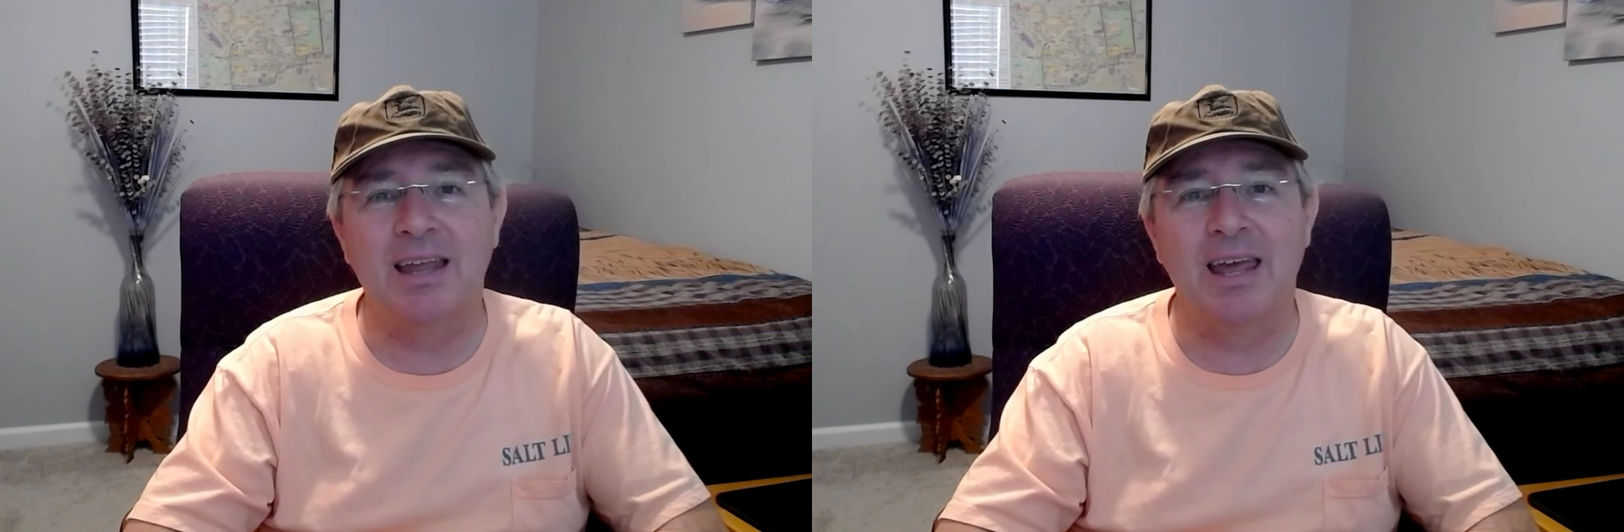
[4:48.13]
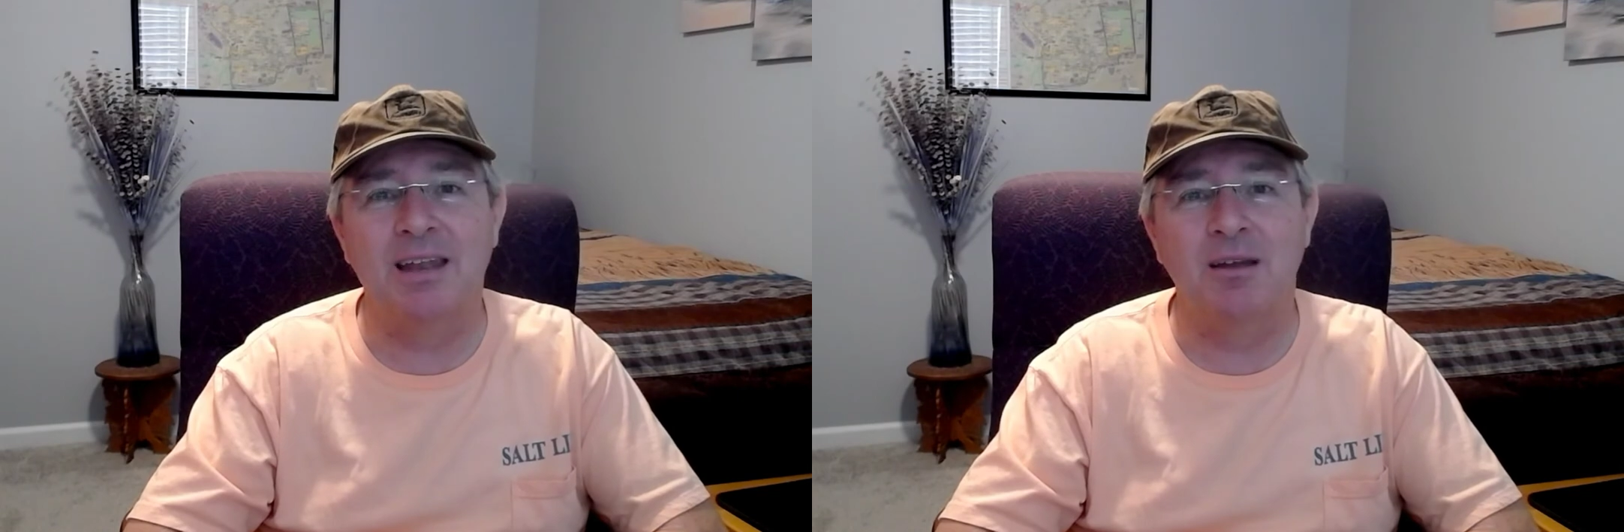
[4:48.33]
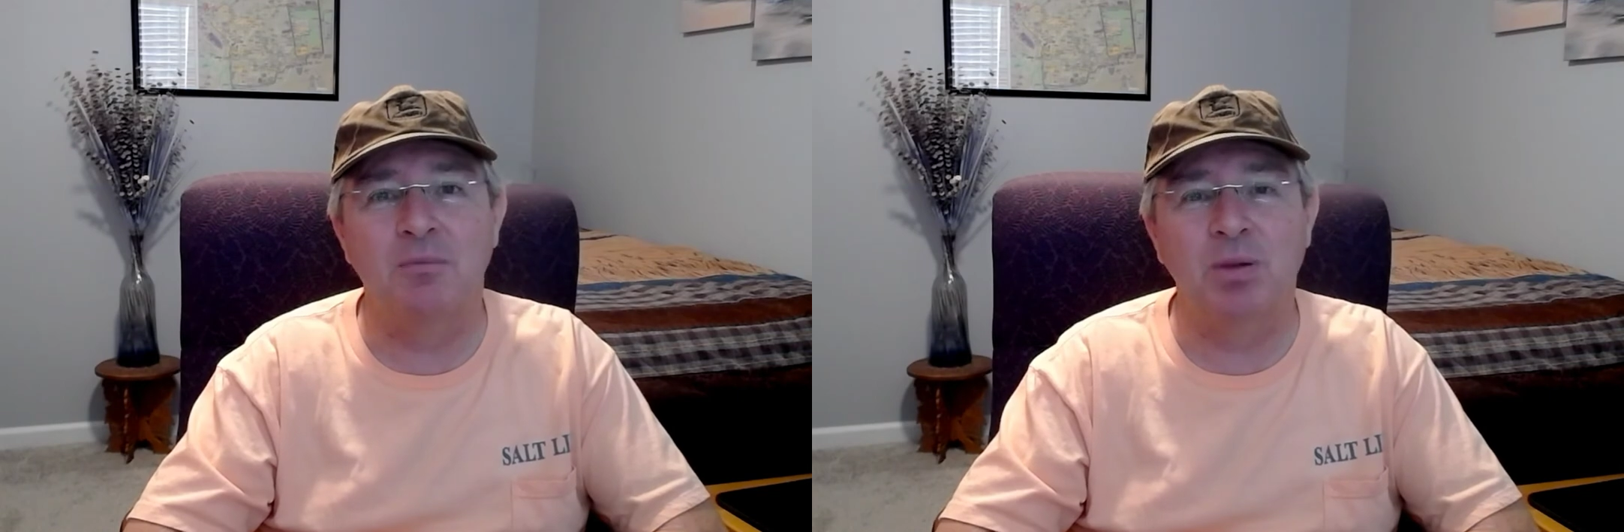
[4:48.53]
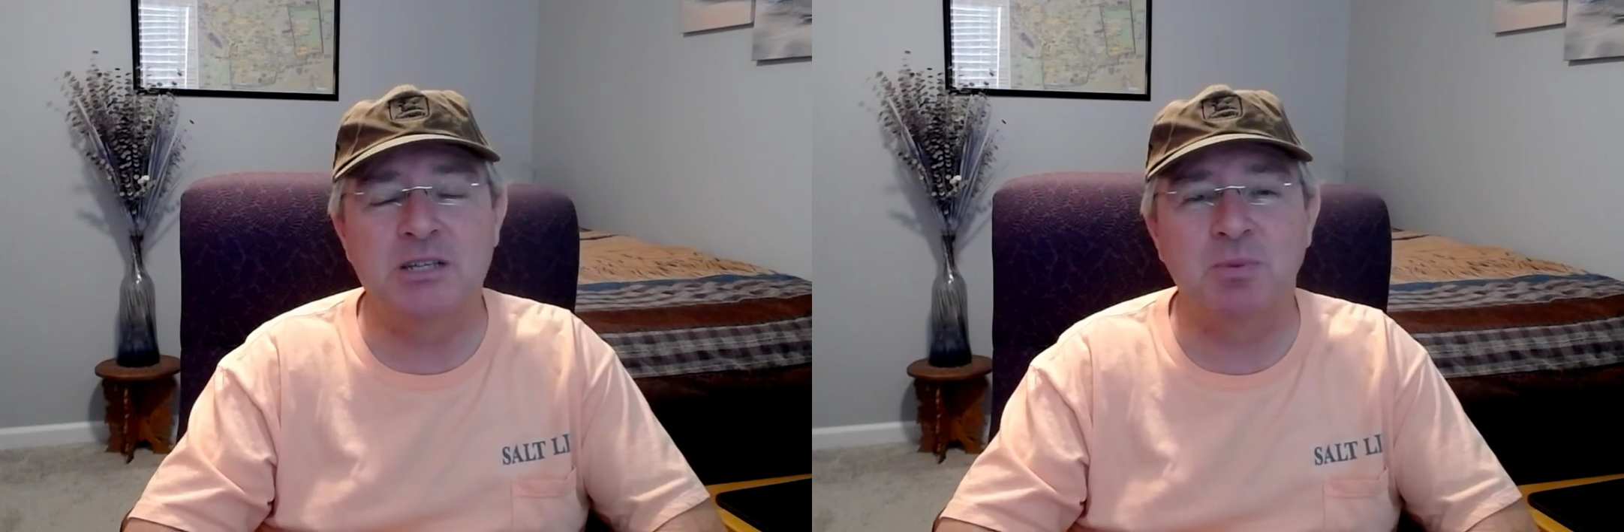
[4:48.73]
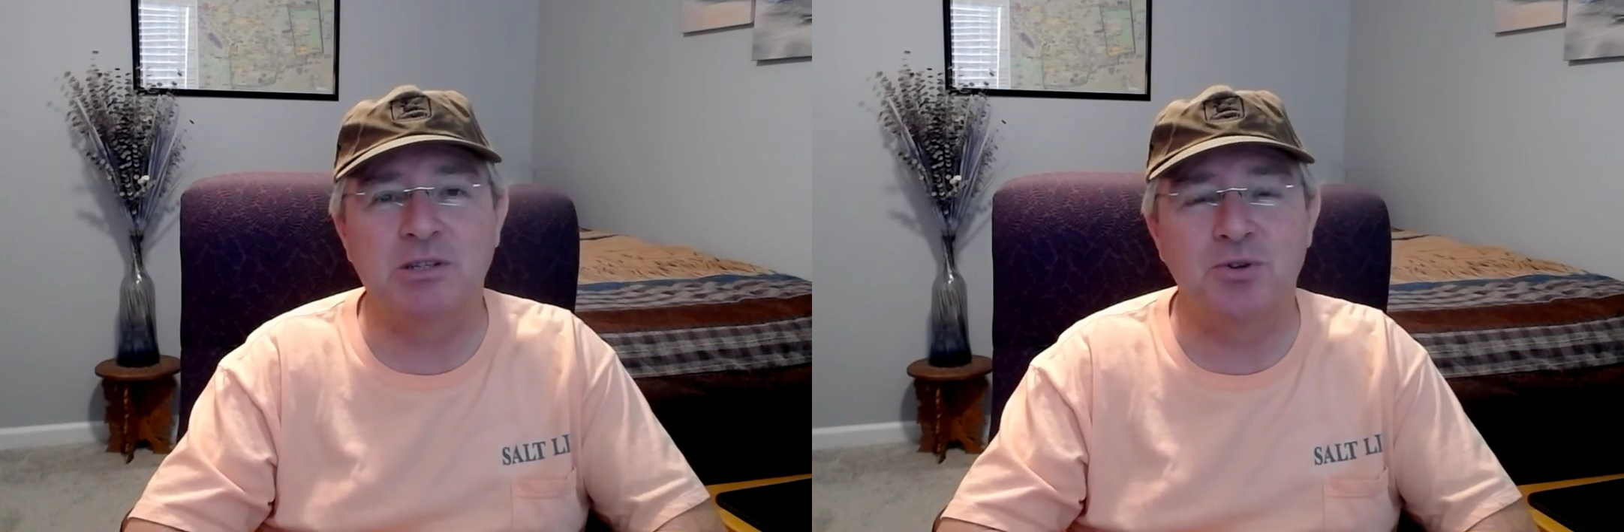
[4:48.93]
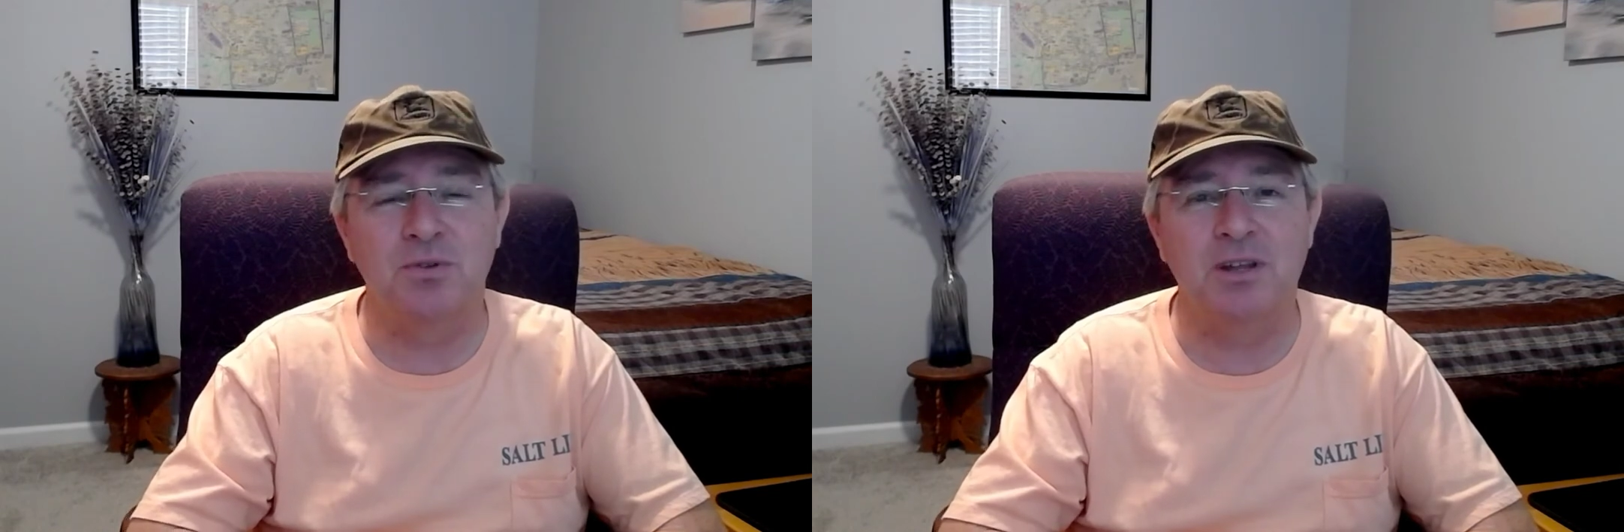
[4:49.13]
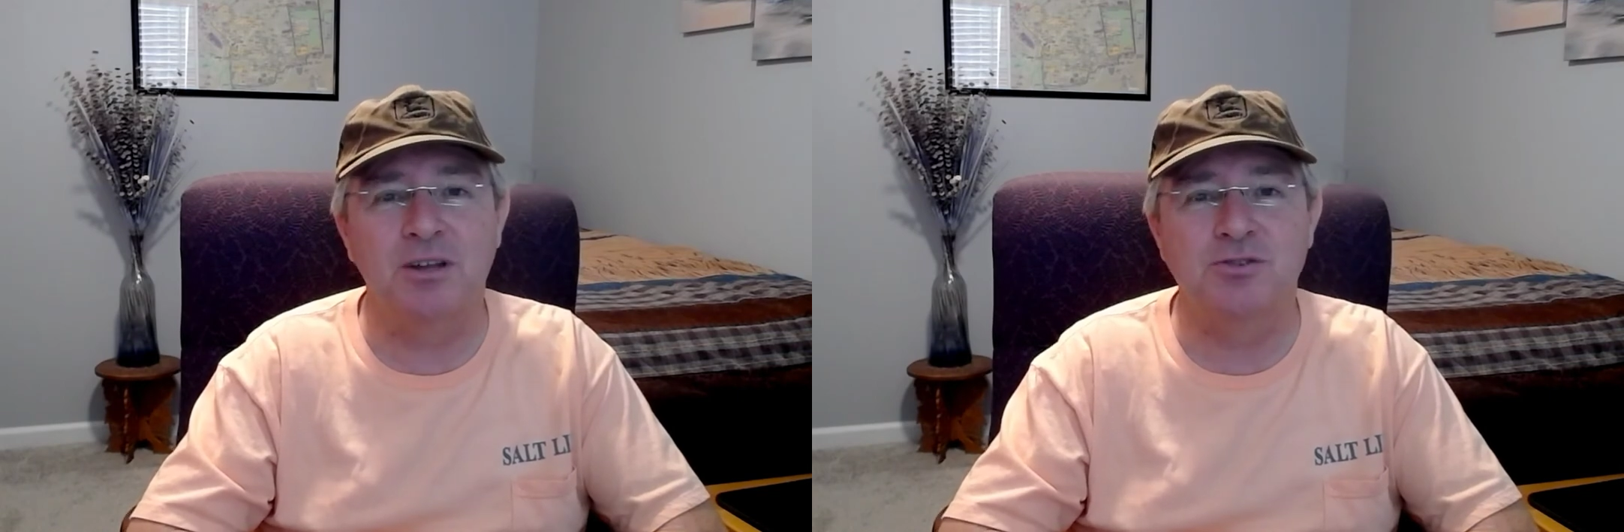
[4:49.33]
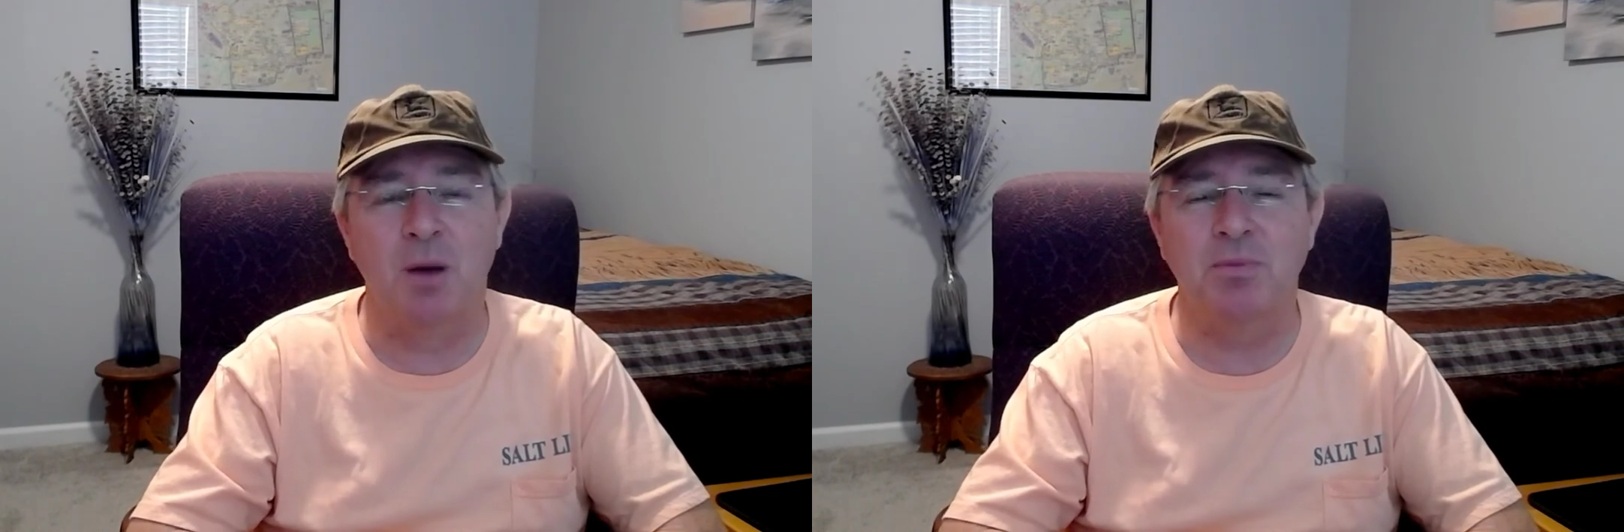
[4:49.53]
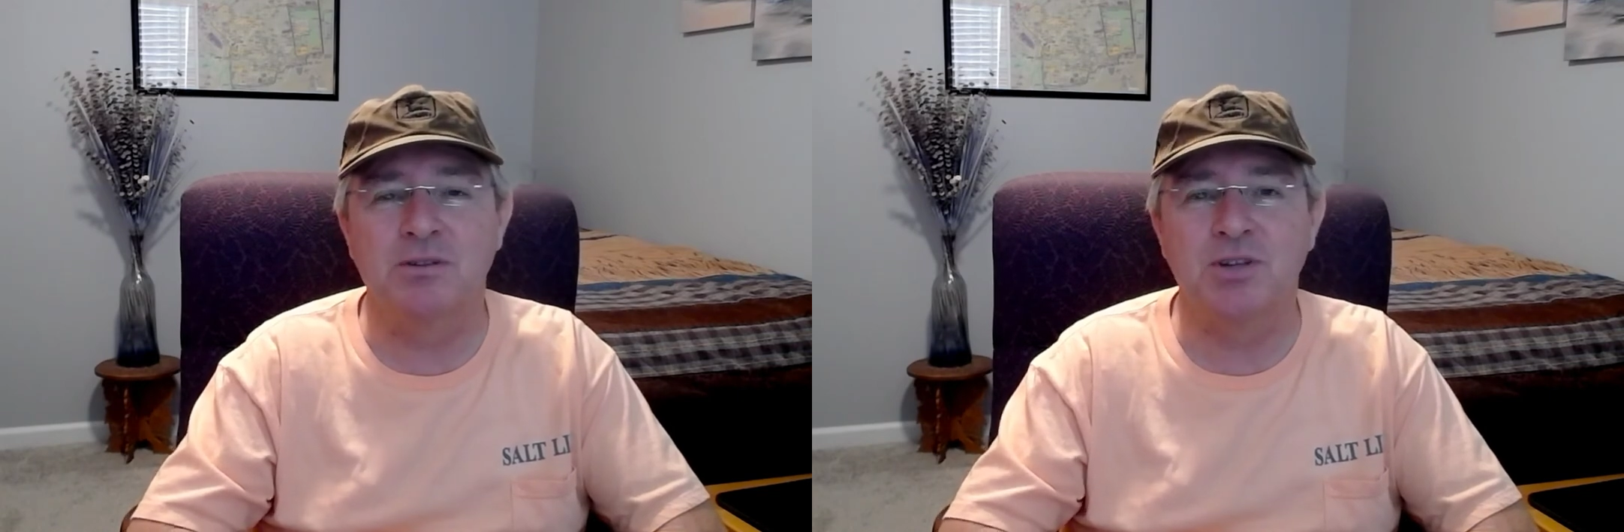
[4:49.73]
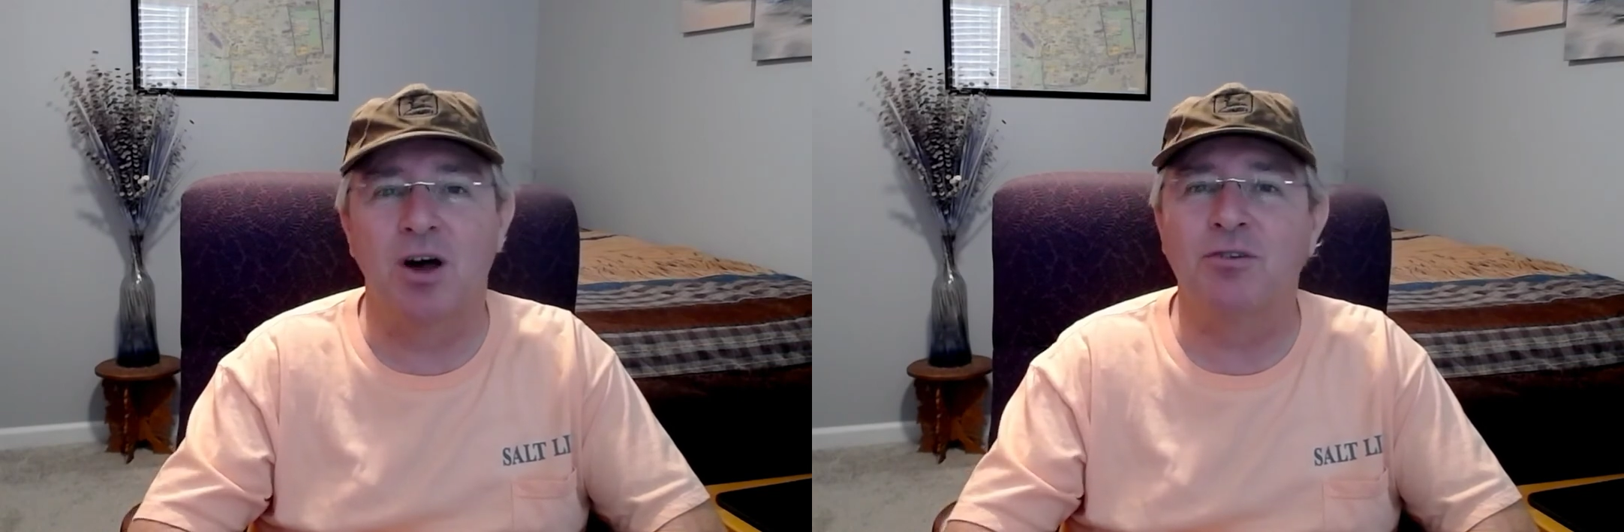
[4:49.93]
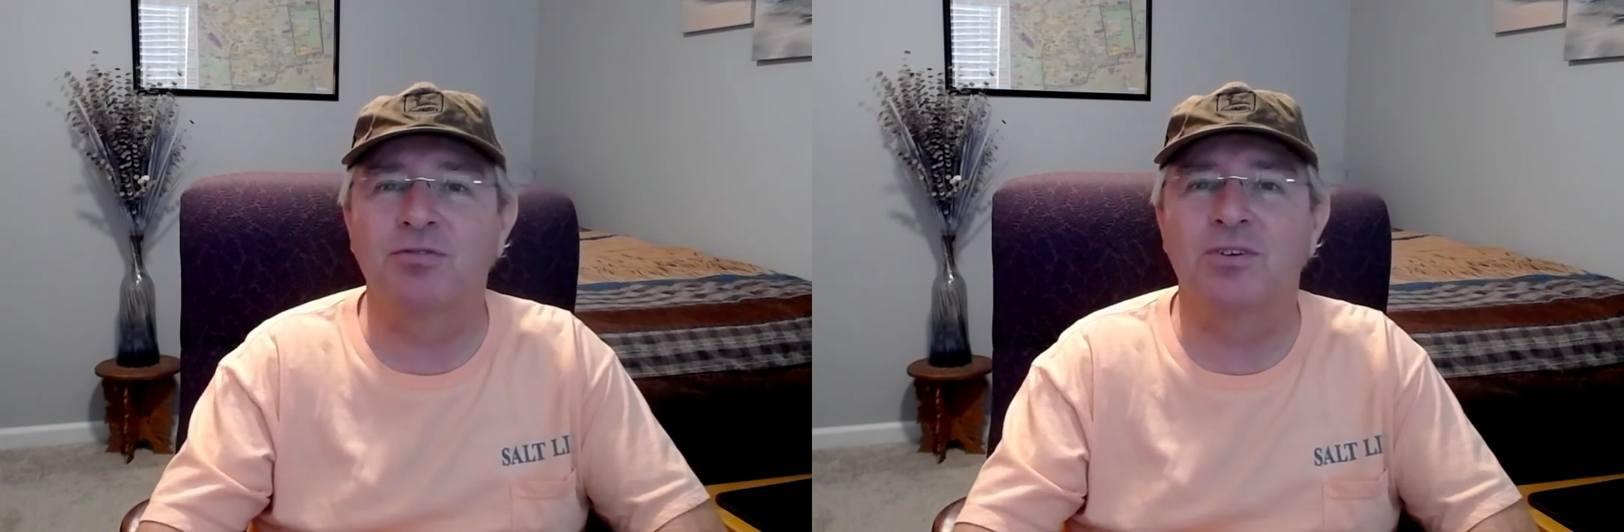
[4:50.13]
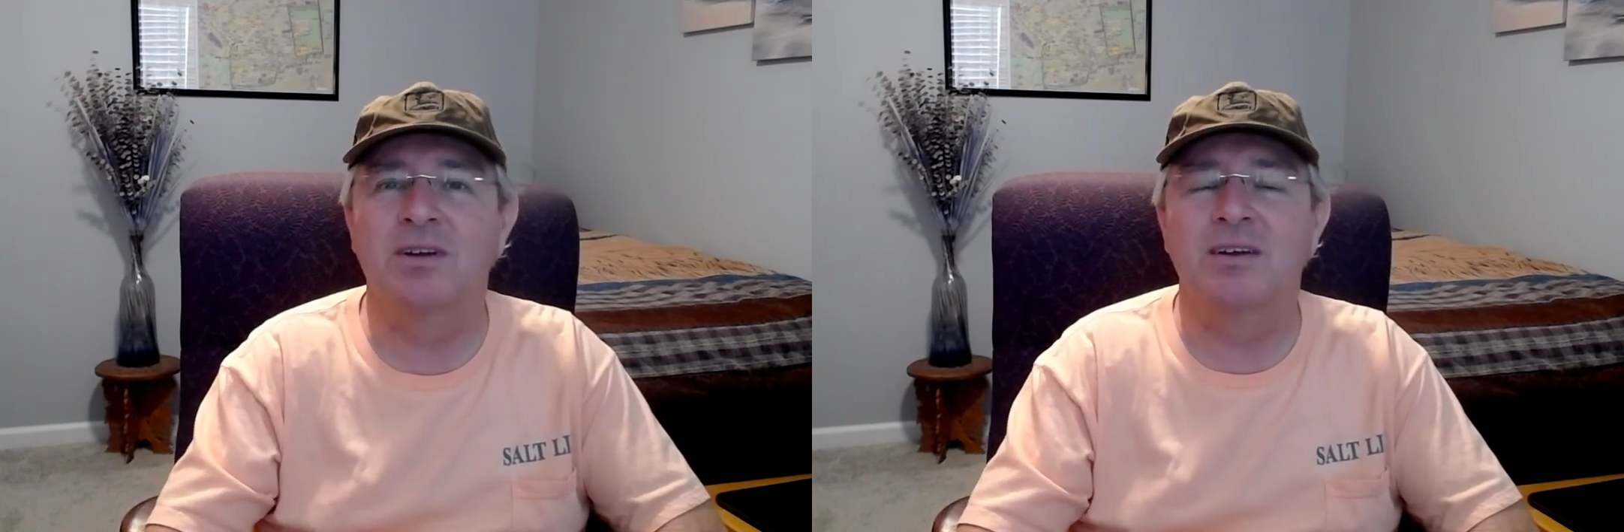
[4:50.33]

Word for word: And uh, please make sure that you drop those off